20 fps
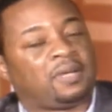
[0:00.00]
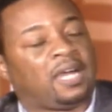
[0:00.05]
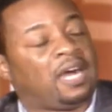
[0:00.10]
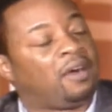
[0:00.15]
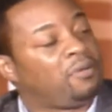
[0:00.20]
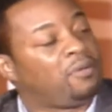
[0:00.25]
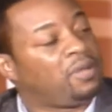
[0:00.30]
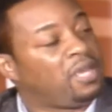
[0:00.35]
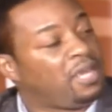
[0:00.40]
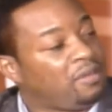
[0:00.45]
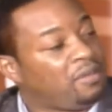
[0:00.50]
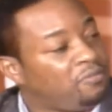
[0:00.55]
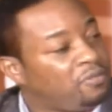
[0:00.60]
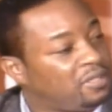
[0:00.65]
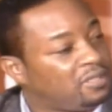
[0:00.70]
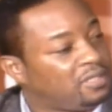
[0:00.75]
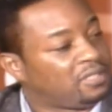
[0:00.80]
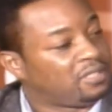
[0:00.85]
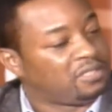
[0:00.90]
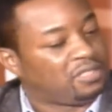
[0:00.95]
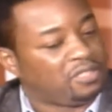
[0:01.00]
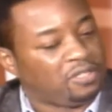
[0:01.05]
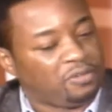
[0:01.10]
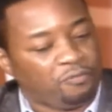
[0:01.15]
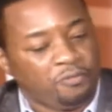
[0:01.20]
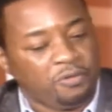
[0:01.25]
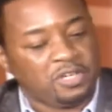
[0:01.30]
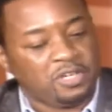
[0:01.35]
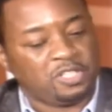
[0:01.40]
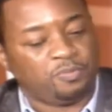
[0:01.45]
Um, however, the
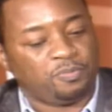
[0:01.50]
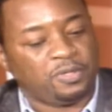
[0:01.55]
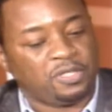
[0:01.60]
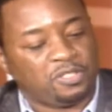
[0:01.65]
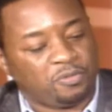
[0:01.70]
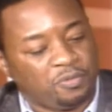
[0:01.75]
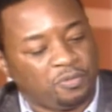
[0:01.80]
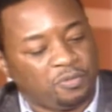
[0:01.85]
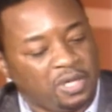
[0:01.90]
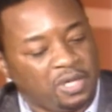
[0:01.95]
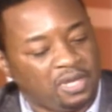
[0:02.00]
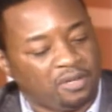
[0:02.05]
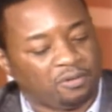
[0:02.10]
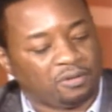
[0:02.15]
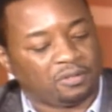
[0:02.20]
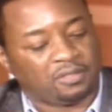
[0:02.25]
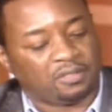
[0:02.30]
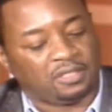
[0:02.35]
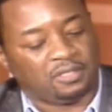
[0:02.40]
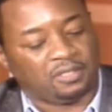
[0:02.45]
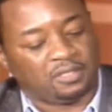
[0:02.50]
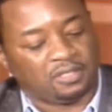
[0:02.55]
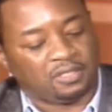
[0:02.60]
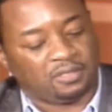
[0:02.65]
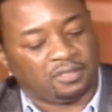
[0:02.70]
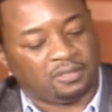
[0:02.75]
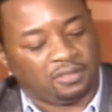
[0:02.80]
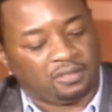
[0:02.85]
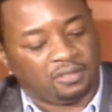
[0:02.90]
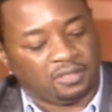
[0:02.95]
difference between or the the,
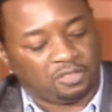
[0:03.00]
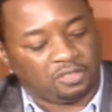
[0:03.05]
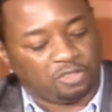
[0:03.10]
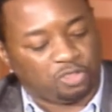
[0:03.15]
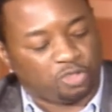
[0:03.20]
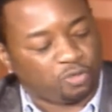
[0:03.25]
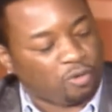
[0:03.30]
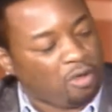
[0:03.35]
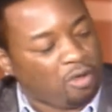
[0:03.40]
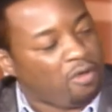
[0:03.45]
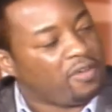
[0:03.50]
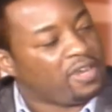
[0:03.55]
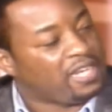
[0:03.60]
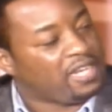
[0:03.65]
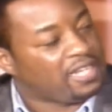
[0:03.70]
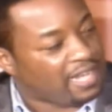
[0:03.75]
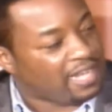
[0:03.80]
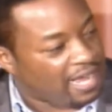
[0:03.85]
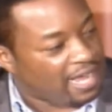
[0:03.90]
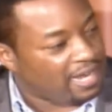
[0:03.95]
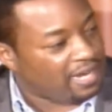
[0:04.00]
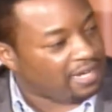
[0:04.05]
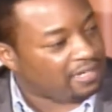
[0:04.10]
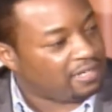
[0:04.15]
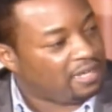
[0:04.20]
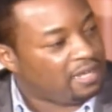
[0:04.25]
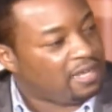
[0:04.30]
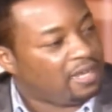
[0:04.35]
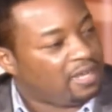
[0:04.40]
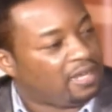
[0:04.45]
the drawing line
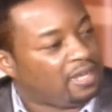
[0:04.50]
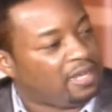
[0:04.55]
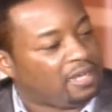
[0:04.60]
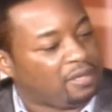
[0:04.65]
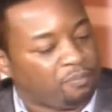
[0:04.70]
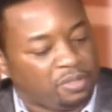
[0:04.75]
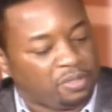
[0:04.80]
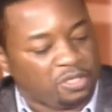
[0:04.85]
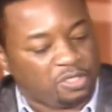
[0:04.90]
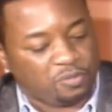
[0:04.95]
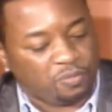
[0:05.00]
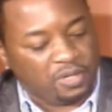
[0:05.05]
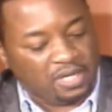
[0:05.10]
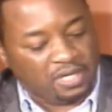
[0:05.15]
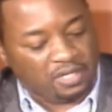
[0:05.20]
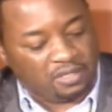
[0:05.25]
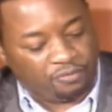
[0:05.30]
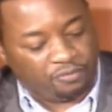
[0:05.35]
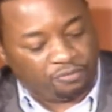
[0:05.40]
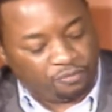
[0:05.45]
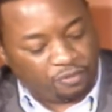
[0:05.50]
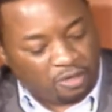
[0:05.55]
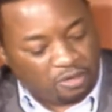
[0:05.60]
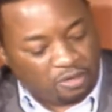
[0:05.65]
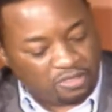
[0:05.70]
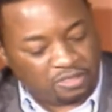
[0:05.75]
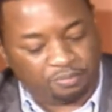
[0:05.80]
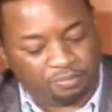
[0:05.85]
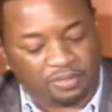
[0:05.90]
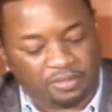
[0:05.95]
it, eh, between the
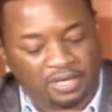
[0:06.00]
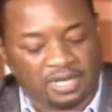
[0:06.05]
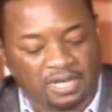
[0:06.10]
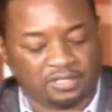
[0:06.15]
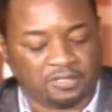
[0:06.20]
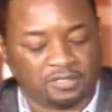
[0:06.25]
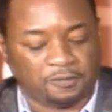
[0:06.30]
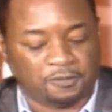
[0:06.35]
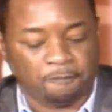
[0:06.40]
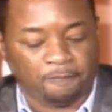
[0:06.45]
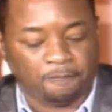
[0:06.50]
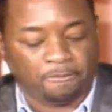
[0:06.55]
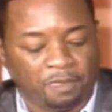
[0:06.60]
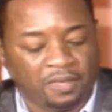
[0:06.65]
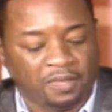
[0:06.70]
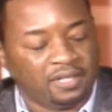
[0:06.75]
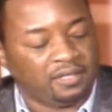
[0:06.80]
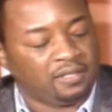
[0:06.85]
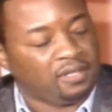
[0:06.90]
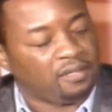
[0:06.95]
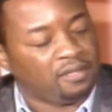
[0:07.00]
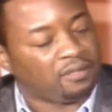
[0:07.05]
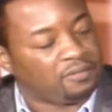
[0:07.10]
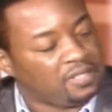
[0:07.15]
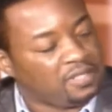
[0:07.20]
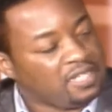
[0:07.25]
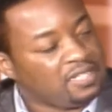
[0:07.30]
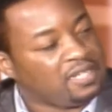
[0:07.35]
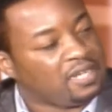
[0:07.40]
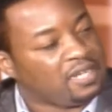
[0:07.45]
false apostle and the
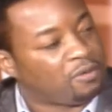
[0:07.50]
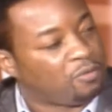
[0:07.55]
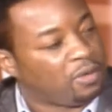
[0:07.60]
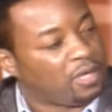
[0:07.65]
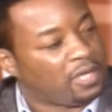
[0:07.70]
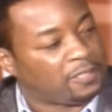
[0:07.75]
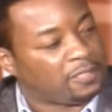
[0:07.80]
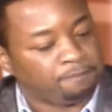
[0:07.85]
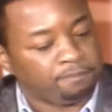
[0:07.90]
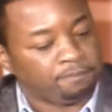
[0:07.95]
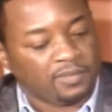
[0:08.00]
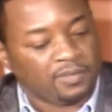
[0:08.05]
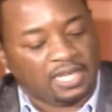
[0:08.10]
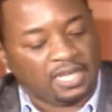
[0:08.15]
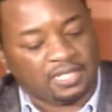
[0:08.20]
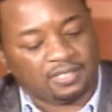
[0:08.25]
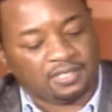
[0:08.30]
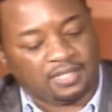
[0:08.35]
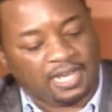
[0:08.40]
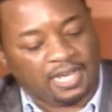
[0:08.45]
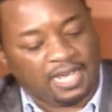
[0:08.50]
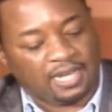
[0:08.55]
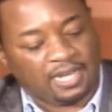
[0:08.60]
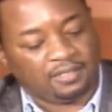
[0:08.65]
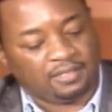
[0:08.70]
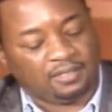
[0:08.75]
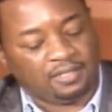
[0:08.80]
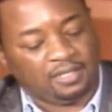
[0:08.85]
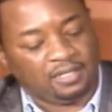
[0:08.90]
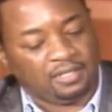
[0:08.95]
authentic one is
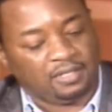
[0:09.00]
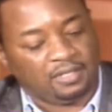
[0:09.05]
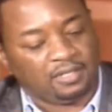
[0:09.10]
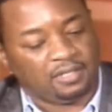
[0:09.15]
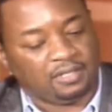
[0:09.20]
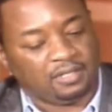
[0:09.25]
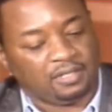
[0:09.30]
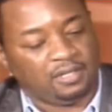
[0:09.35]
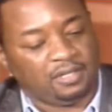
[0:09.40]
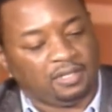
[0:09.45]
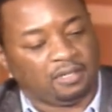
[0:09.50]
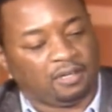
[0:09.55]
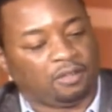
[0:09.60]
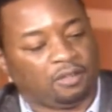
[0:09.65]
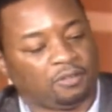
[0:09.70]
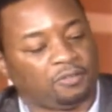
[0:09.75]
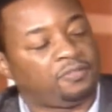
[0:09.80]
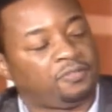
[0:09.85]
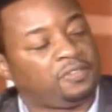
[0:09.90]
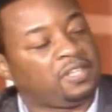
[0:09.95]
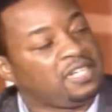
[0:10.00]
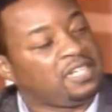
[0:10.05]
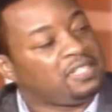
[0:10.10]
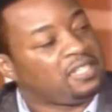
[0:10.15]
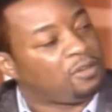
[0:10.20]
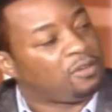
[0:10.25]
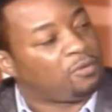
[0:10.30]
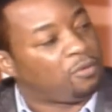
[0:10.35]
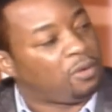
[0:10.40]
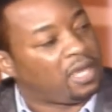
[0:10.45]
that the, the
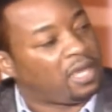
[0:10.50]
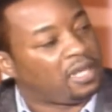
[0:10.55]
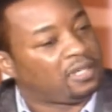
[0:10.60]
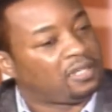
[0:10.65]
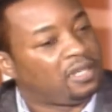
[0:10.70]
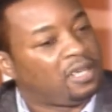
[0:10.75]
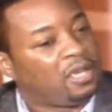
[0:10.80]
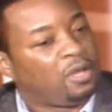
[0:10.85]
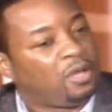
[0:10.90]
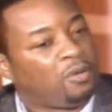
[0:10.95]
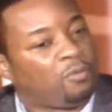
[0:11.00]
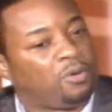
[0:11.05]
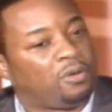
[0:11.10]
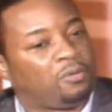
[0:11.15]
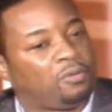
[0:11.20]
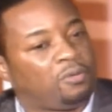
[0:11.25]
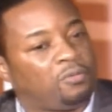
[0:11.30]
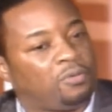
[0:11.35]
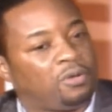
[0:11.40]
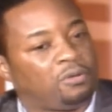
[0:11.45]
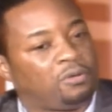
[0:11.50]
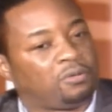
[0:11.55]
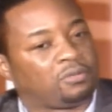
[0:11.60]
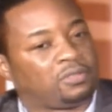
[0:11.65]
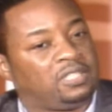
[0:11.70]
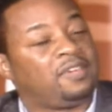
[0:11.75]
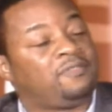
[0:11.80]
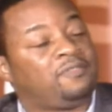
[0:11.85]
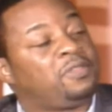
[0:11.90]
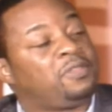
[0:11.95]
authentic one will, will
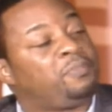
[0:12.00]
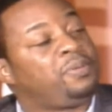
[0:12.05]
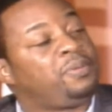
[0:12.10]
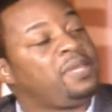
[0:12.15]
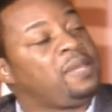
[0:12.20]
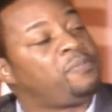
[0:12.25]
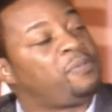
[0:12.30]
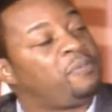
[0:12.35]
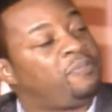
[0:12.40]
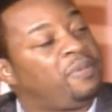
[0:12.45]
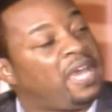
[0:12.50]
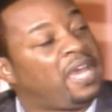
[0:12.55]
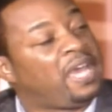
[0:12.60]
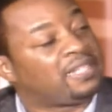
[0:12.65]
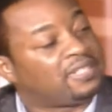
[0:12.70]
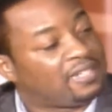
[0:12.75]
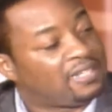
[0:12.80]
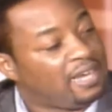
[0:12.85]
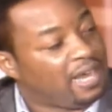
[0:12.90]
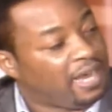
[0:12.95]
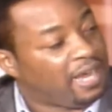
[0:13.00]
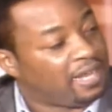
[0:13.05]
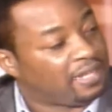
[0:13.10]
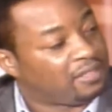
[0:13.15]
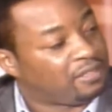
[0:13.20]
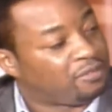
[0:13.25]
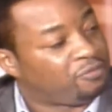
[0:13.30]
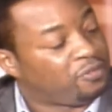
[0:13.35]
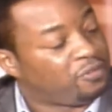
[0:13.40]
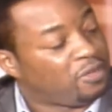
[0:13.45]
give the people back to
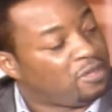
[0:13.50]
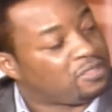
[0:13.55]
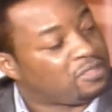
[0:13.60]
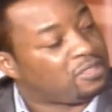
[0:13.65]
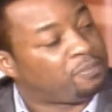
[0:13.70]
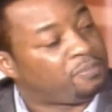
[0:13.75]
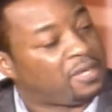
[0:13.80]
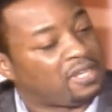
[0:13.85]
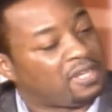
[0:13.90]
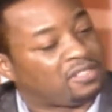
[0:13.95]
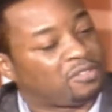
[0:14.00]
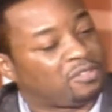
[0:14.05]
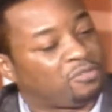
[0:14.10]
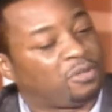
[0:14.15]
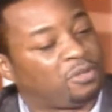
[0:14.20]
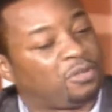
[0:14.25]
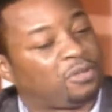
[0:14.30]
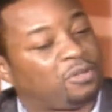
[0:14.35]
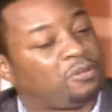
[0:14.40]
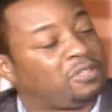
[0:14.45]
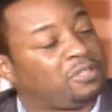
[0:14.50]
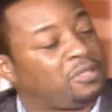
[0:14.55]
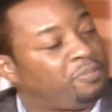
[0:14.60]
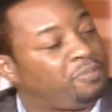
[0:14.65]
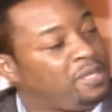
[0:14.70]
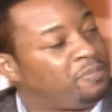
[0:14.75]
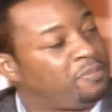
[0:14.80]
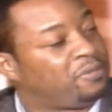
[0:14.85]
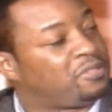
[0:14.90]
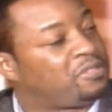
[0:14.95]
God. The false apostle will herd the
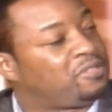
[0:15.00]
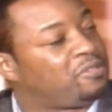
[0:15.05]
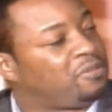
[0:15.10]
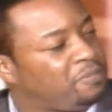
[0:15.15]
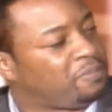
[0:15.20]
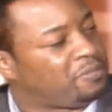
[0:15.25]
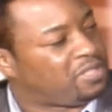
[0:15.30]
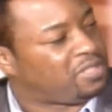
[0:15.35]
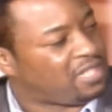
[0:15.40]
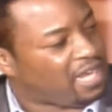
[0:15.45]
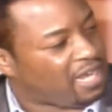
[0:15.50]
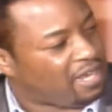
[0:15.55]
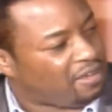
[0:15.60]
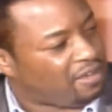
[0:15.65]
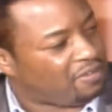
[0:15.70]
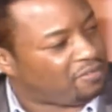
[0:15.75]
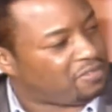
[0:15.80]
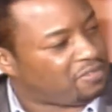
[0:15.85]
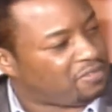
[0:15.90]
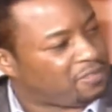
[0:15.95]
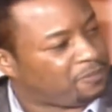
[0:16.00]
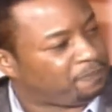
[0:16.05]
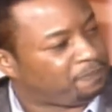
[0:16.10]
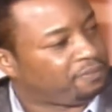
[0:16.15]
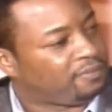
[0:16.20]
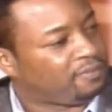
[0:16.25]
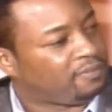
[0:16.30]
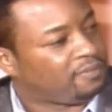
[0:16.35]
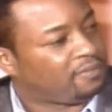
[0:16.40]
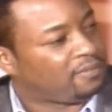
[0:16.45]
people to themselves.
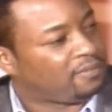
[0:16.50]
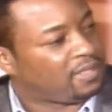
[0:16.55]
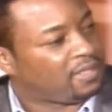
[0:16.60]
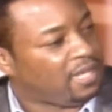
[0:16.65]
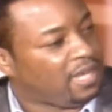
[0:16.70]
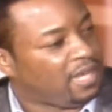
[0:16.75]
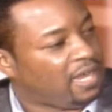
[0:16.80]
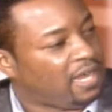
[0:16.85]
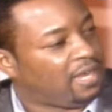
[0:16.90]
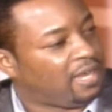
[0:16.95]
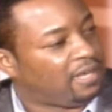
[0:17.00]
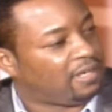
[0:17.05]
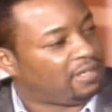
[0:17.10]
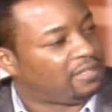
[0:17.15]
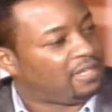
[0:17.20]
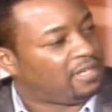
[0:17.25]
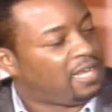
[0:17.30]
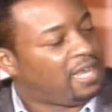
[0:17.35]
Glory. Yeah.